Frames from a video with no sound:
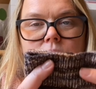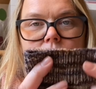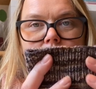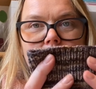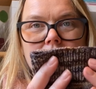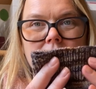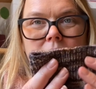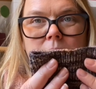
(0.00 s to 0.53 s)

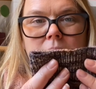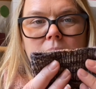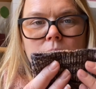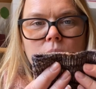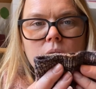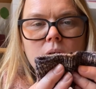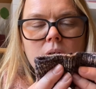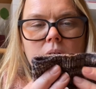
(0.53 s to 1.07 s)
be a little bit
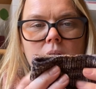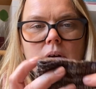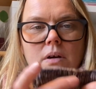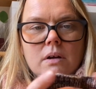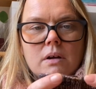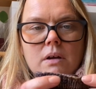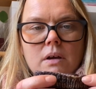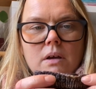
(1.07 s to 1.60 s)
more
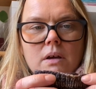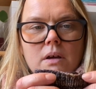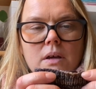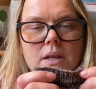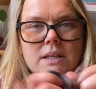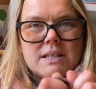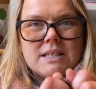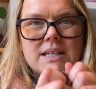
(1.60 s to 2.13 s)

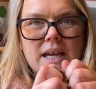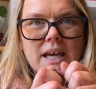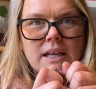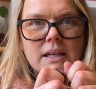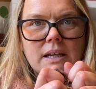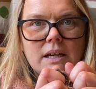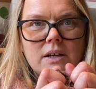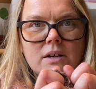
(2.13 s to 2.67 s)

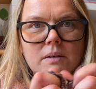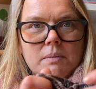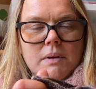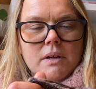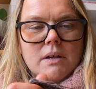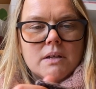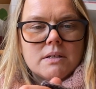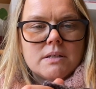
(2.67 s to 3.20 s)
tight here,
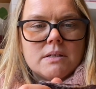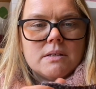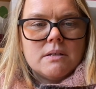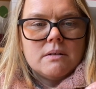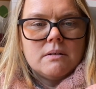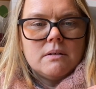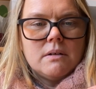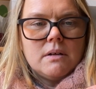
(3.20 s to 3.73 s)
because
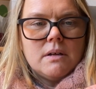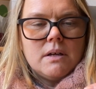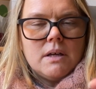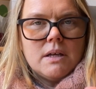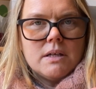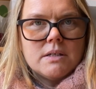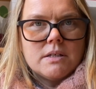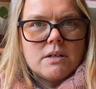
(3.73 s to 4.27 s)

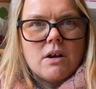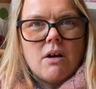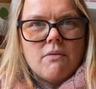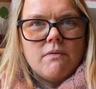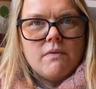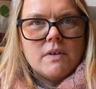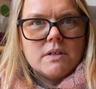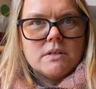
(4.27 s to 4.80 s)
his
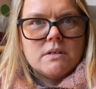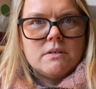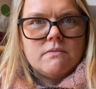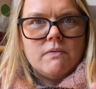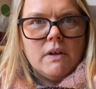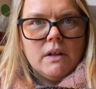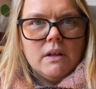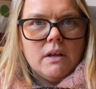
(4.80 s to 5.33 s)
cuff is
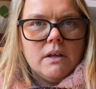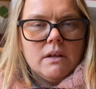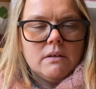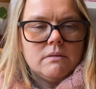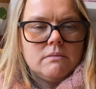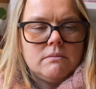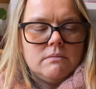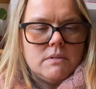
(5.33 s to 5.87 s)
really
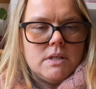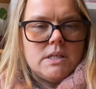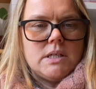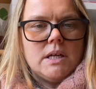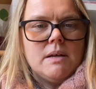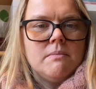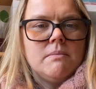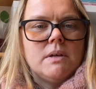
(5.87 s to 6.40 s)

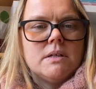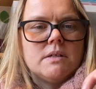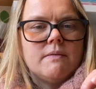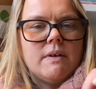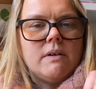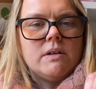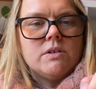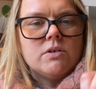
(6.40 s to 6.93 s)
slim. He's a
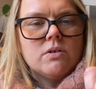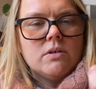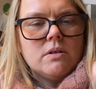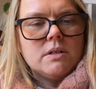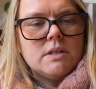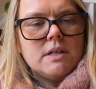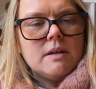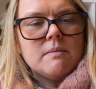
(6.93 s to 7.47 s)
very tall,
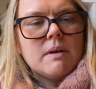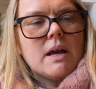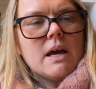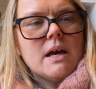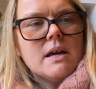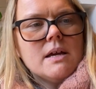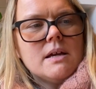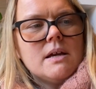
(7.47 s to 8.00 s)
slim
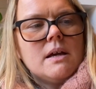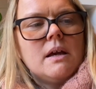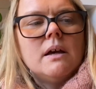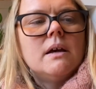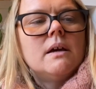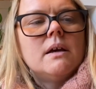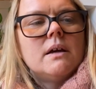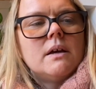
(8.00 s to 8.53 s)
guy.
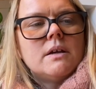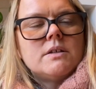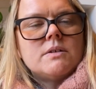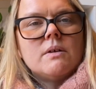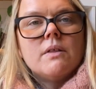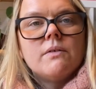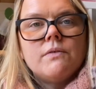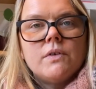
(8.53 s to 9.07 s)
So
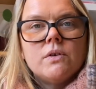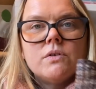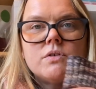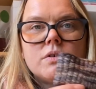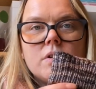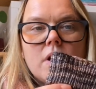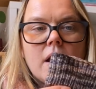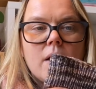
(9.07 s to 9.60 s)
in the
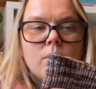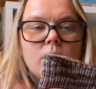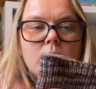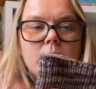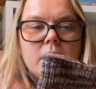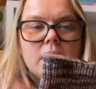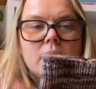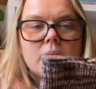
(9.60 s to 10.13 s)
future, I will
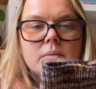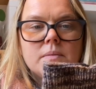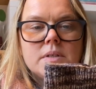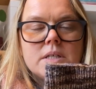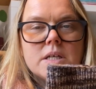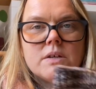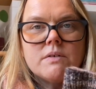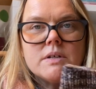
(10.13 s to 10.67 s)
be
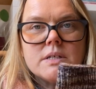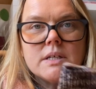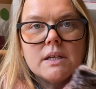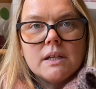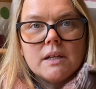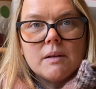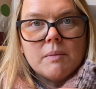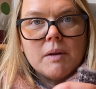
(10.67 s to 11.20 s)
decreasing
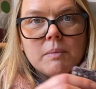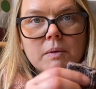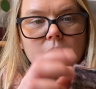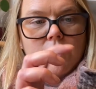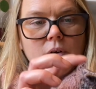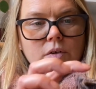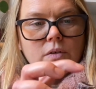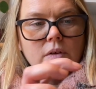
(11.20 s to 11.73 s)
a little bit
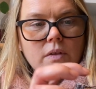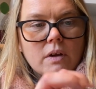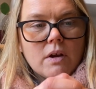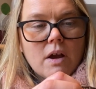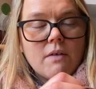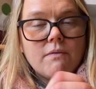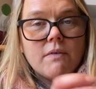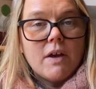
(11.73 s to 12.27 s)
before doing the
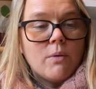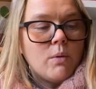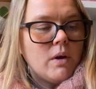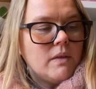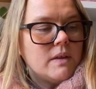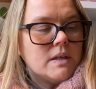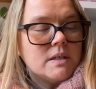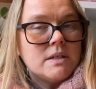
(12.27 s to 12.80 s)
cuff. I
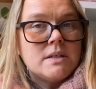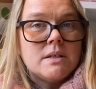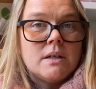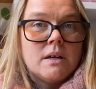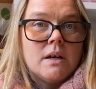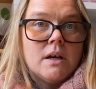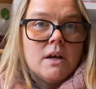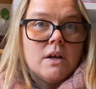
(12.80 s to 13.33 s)
work these
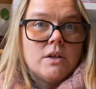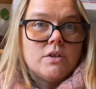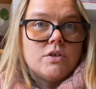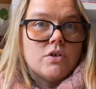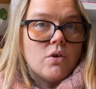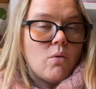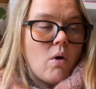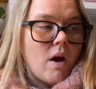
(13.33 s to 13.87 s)

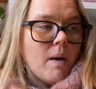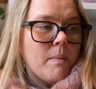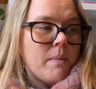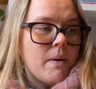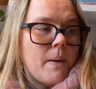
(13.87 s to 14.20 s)
toe up.